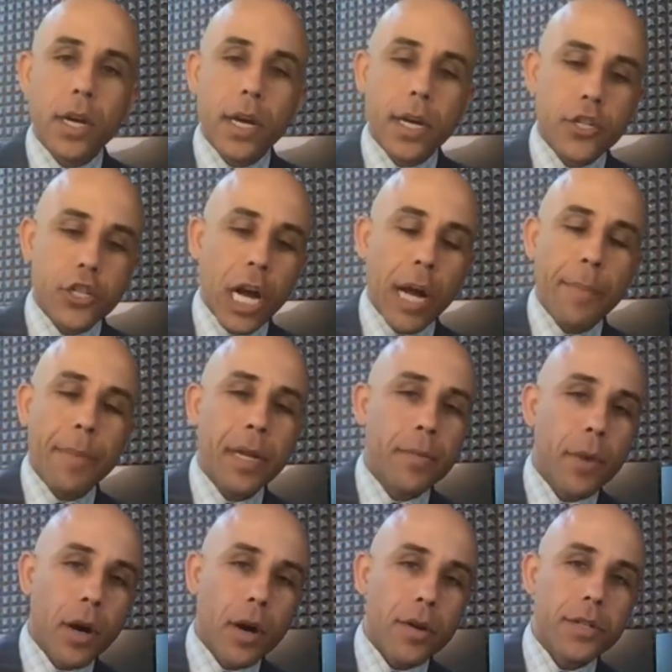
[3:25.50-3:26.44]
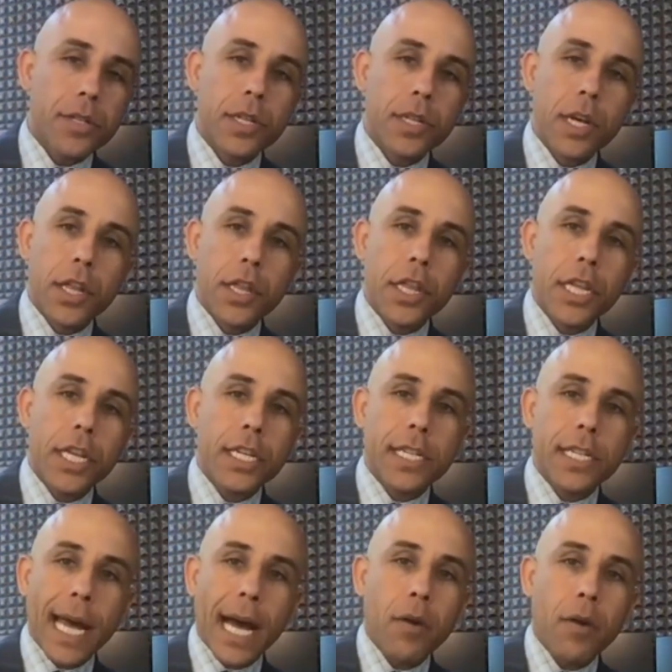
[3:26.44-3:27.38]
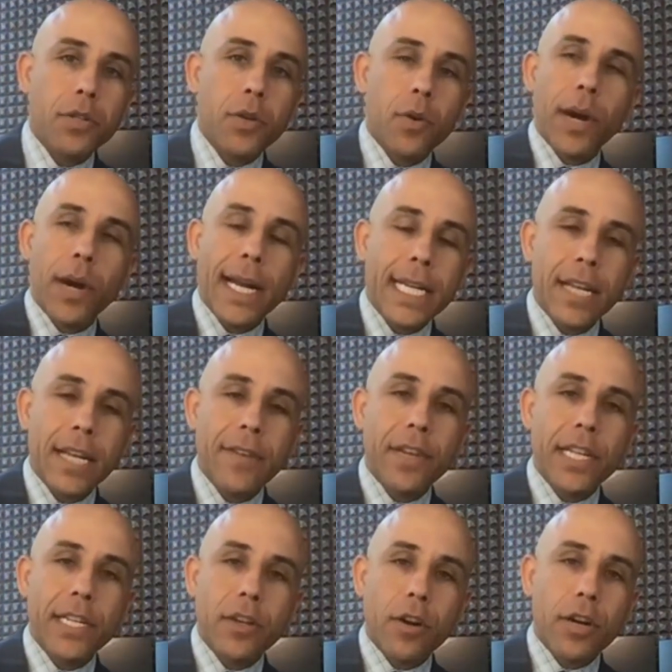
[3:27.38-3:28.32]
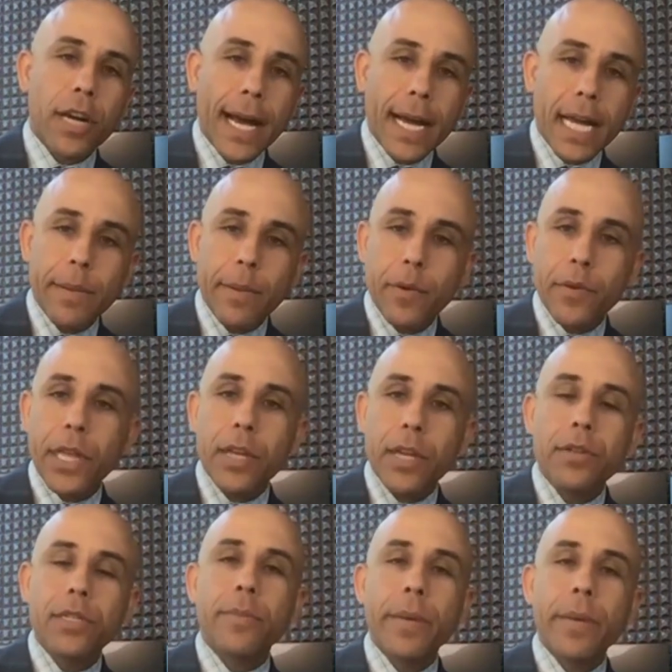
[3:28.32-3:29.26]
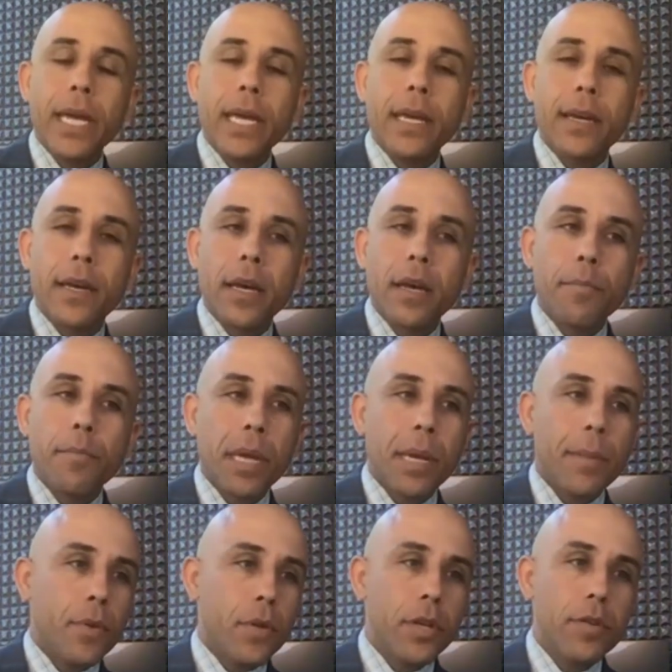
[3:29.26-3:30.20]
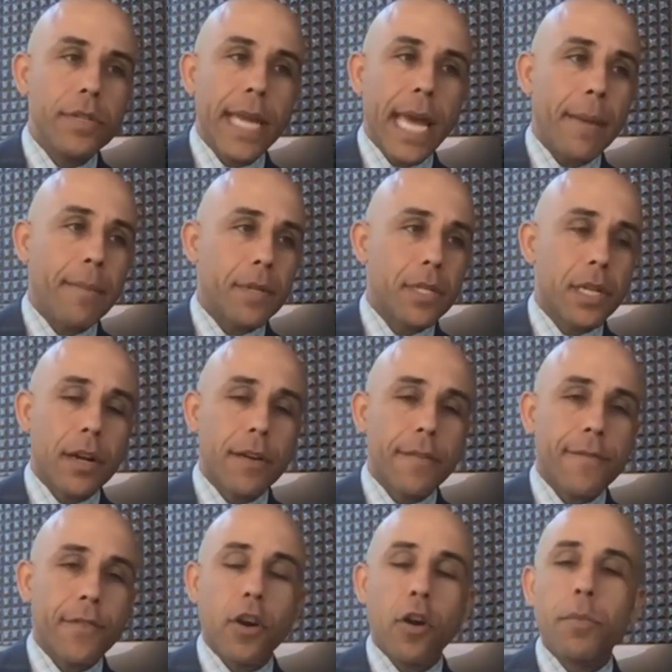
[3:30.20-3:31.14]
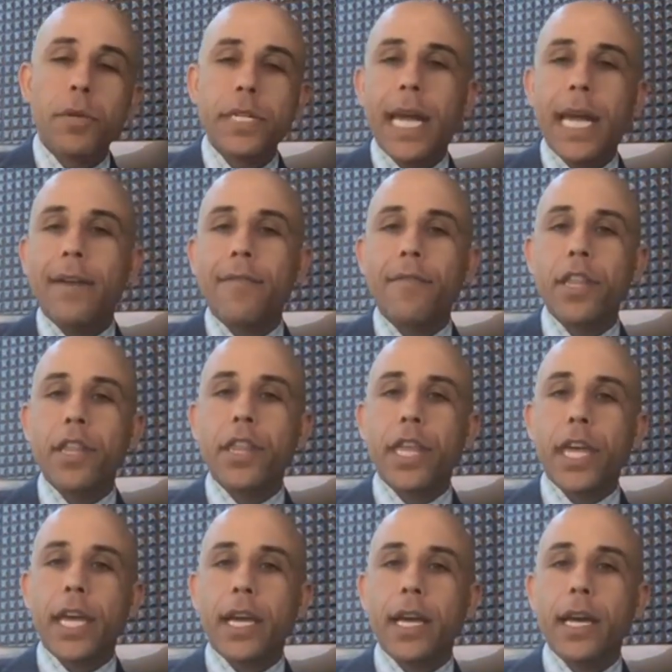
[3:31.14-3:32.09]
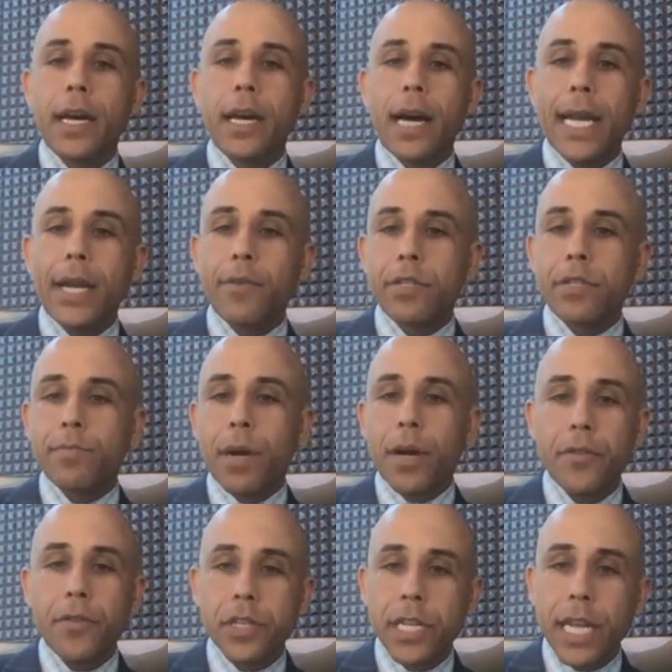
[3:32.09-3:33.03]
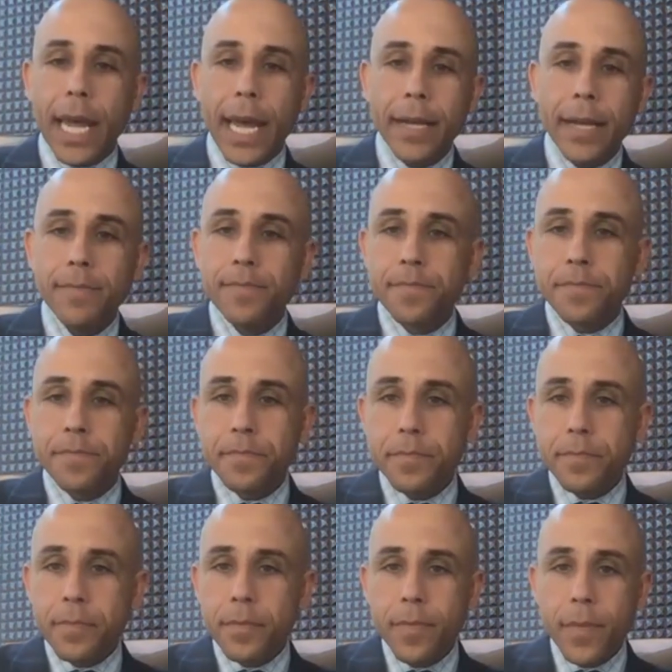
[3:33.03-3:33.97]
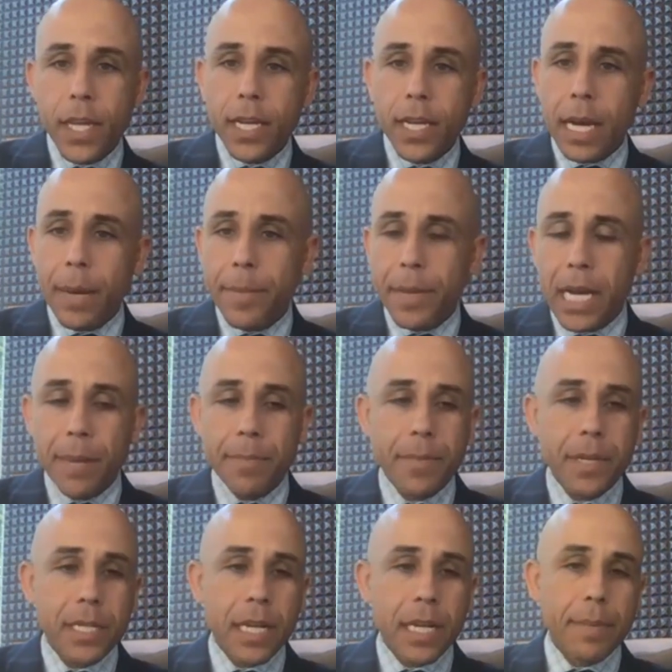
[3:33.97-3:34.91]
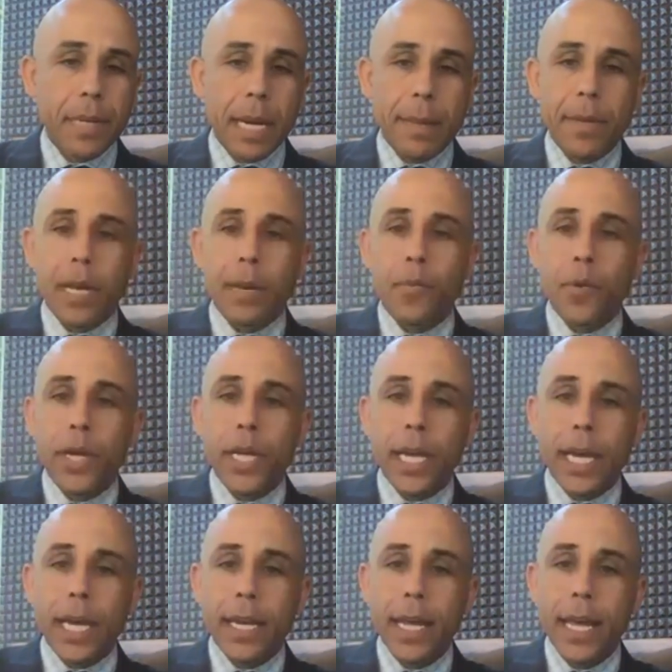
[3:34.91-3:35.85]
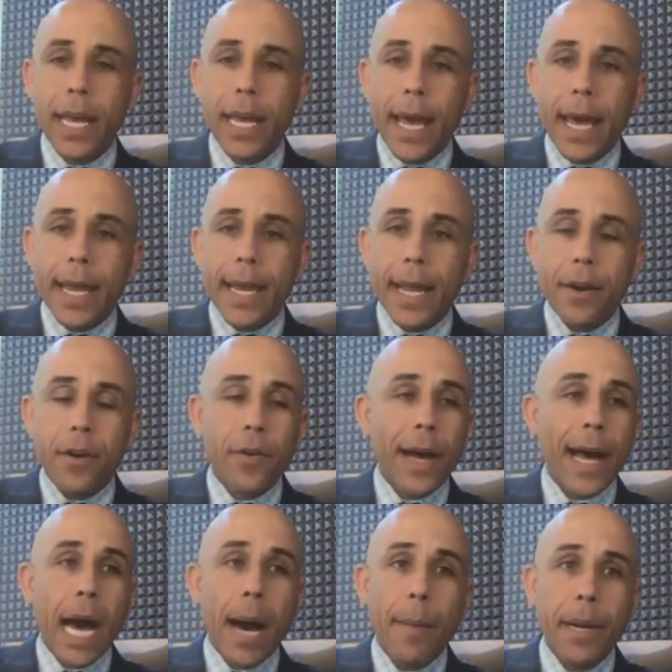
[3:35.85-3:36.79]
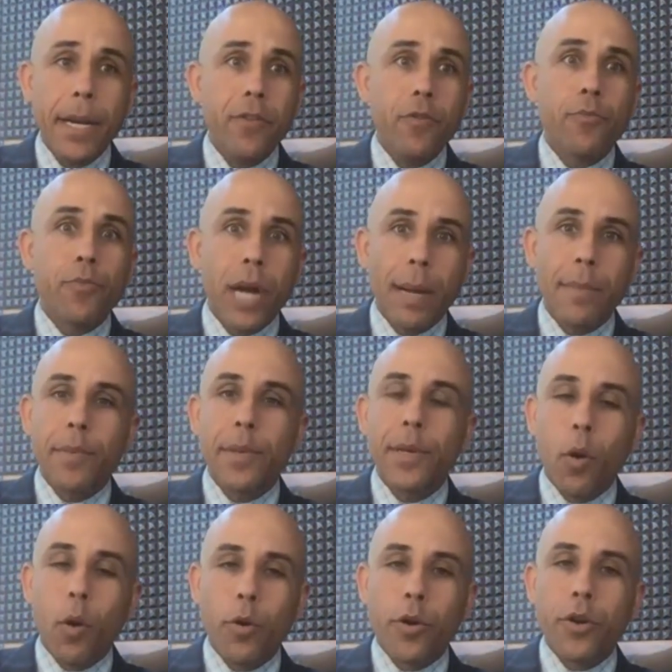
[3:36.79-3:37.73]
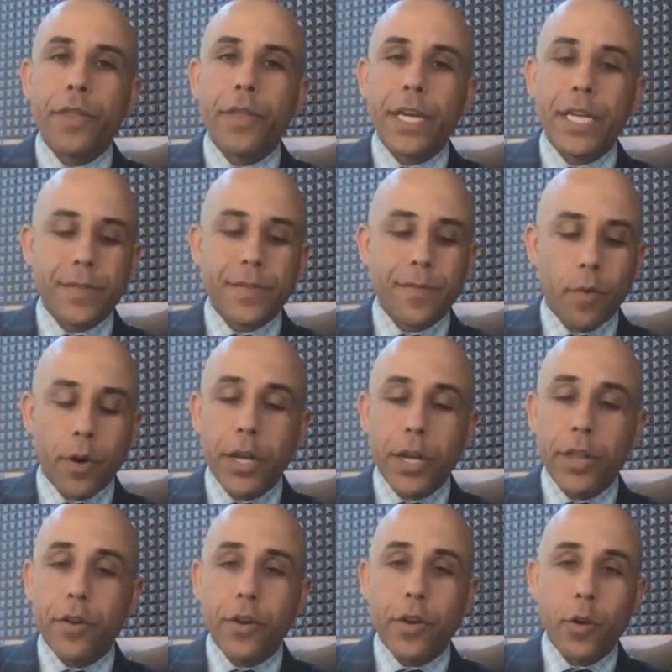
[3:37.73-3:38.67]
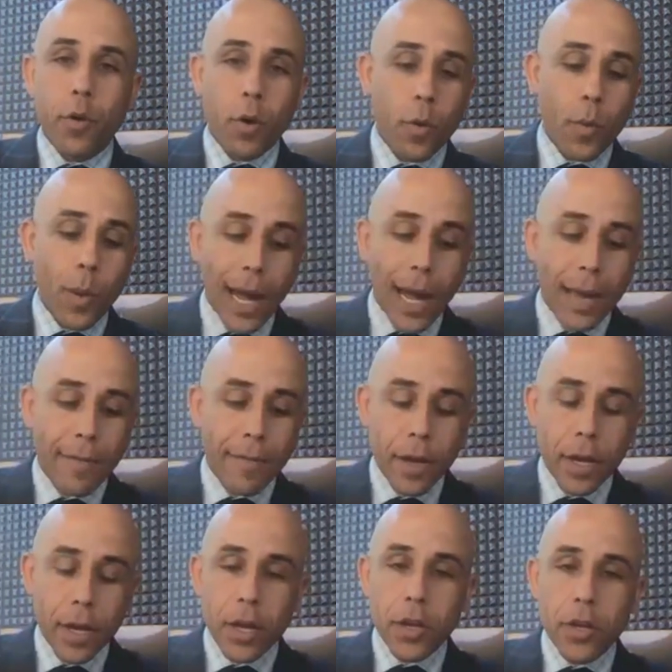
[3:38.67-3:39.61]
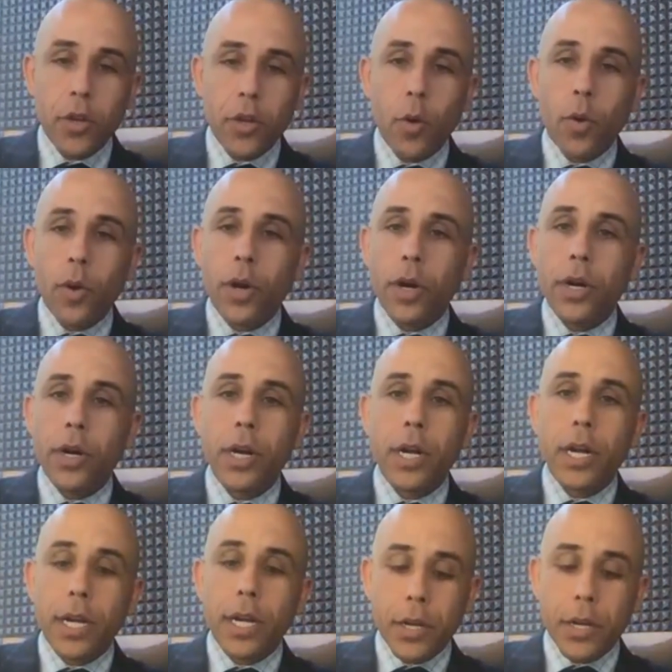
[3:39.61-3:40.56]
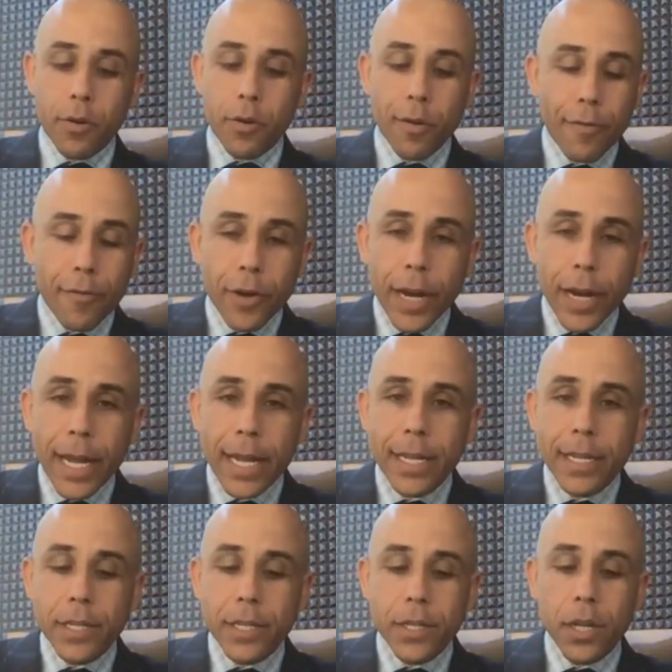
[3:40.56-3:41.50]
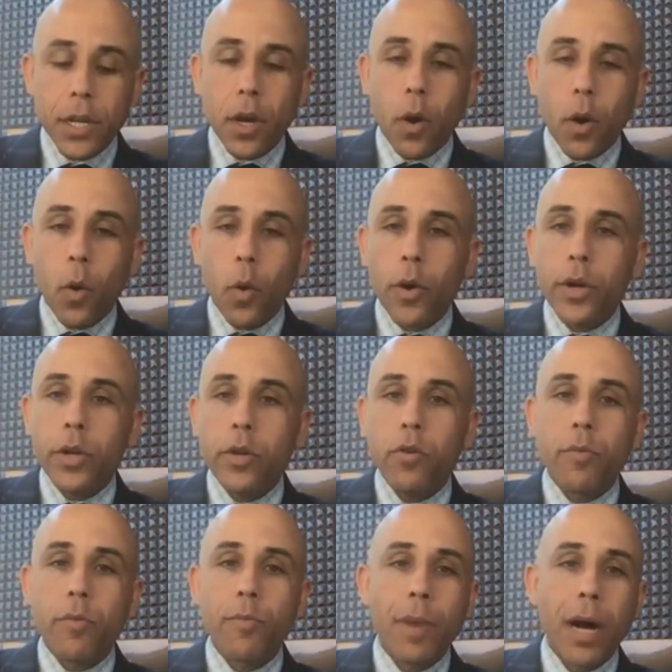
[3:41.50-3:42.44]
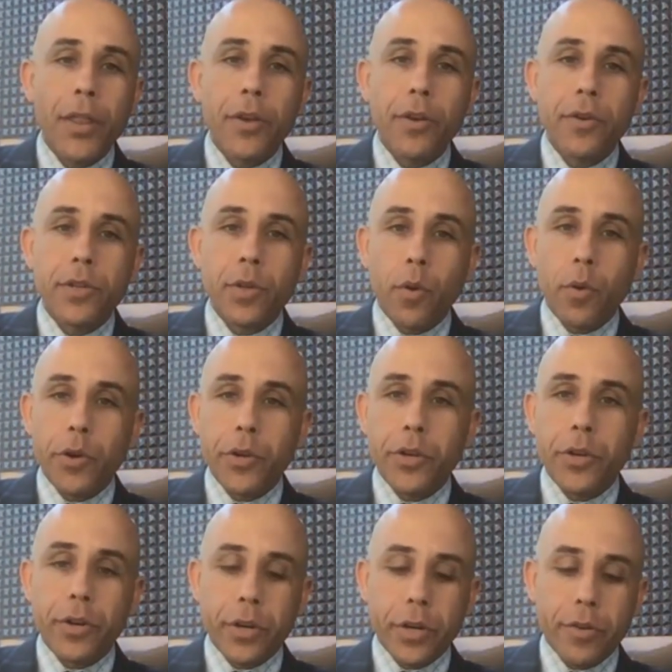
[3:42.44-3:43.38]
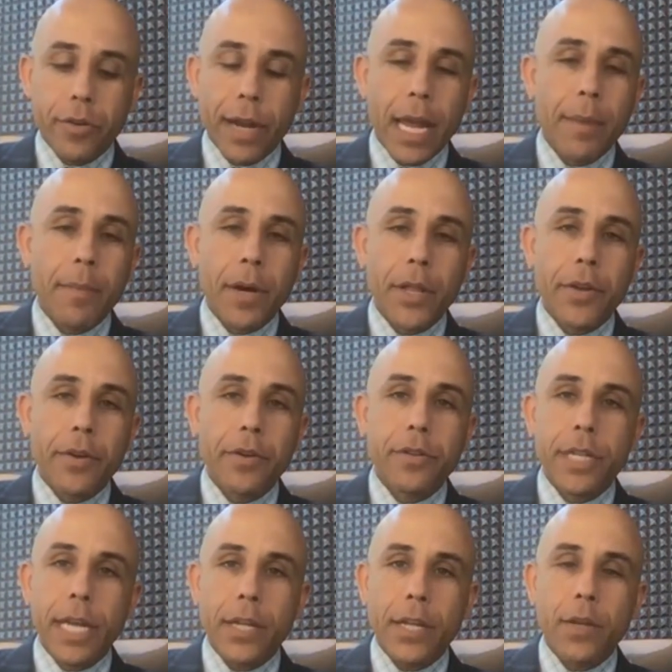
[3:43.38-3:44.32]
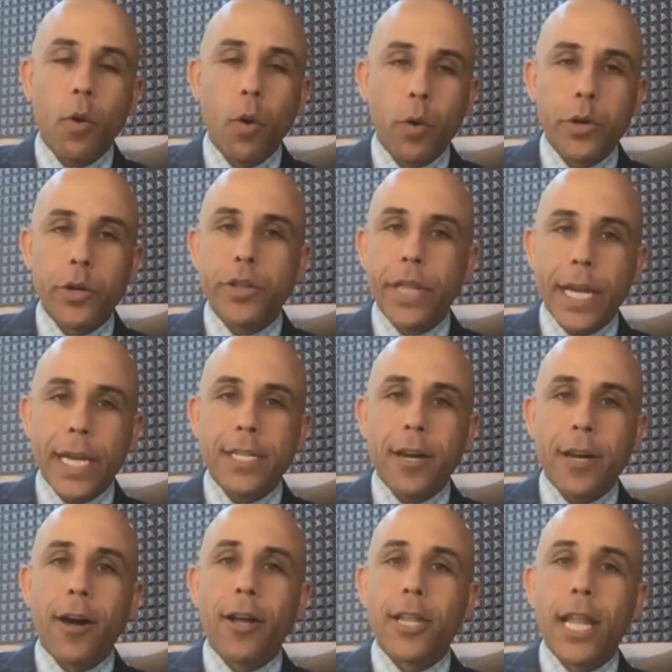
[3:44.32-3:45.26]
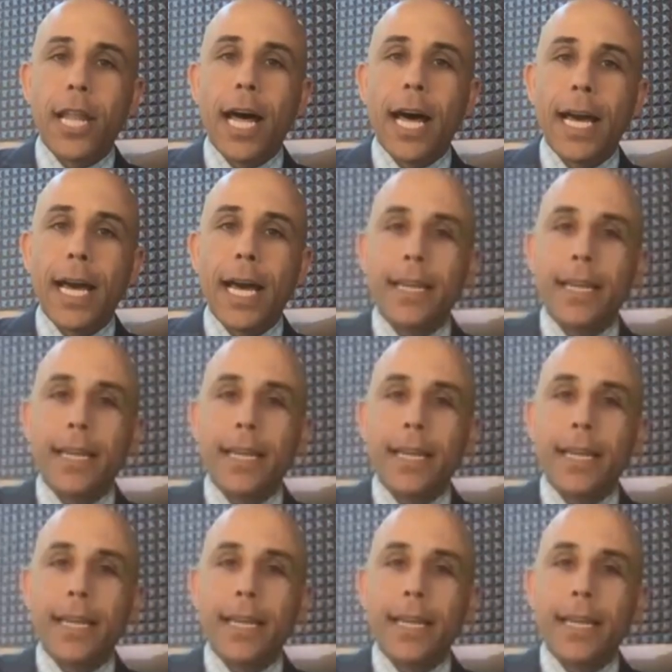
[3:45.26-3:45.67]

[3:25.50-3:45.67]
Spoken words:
Shopping malls, these outdoor activities are not going to be what they used to be. People use Amazon for almost everything. I know it's Mother's Day coming up this upcoming up weekend, and I don't know how many you probably order things for either your wife, your girlfriends, or your mothers or your grandmothers, and you order things online.